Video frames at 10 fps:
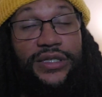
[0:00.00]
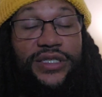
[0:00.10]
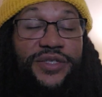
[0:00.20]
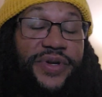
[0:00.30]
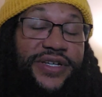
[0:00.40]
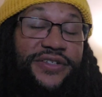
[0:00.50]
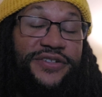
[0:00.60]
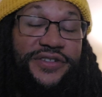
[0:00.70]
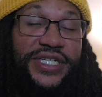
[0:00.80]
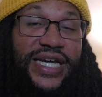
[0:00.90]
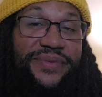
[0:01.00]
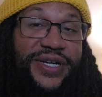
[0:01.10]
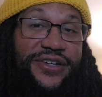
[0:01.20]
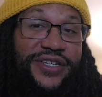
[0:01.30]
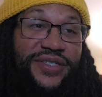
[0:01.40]
Speaking of Jack
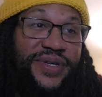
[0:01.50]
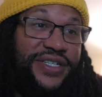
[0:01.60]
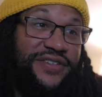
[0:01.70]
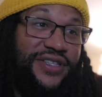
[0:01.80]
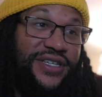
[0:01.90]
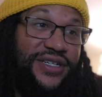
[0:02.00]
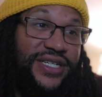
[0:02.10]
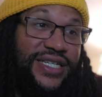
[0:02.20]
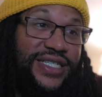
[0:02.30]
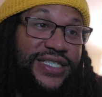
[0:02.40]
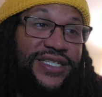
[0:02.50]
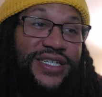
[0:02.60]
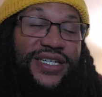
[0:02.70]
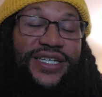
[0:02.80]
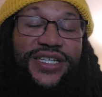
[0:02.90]
Perry, speaking of the Elites,
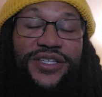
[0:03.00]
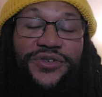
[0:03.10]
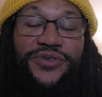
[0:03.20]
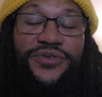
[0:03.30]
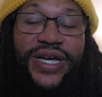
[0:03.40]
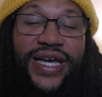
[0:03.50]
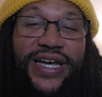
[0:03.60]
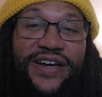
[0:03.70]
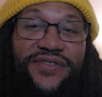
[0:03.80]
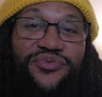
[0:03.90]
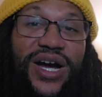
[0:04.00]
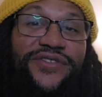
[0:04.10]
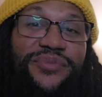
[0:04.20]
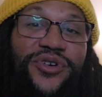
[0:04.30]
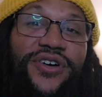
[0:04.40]
you have
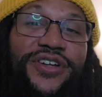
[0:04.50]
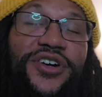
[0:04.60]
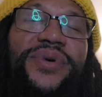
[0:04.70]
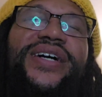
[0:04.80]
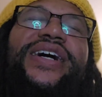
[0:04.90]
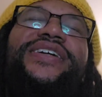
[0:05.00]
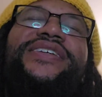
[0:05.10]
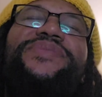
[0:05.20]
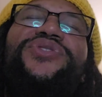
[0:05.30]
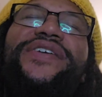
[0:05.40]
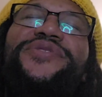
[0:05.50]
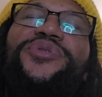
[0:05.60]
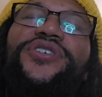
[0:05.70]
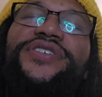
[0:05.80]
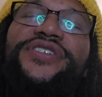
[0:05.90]
Private Party. Oh my God, is that Private
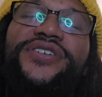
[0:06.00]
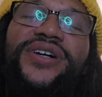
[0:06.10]
Party? They're